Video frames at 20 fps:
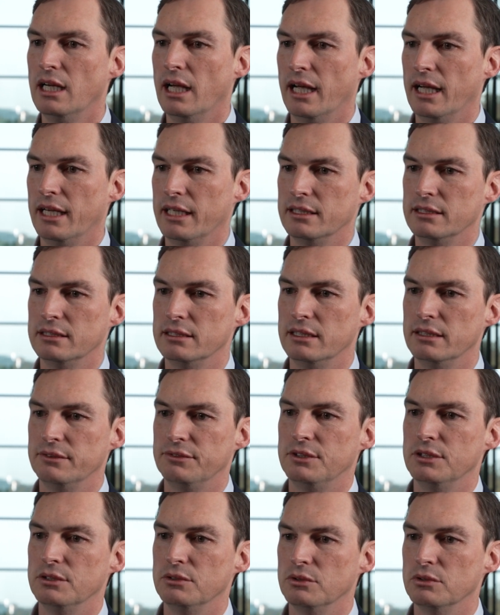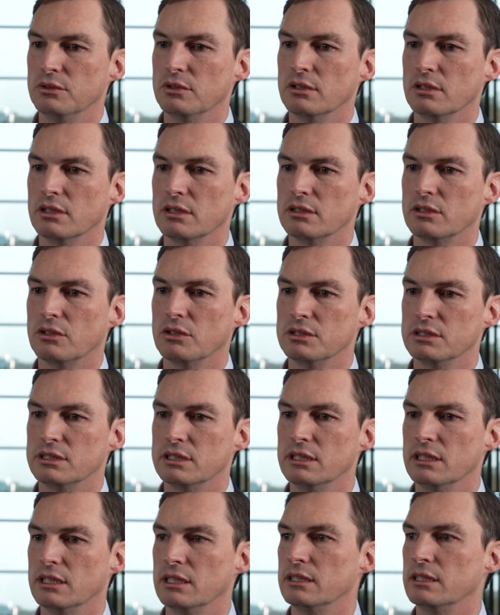And if you
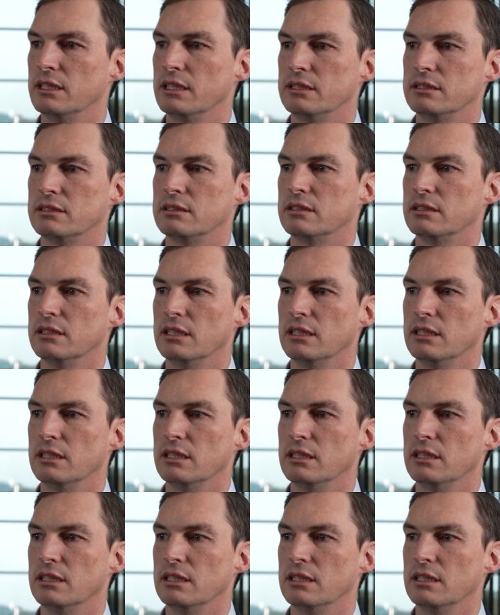consider that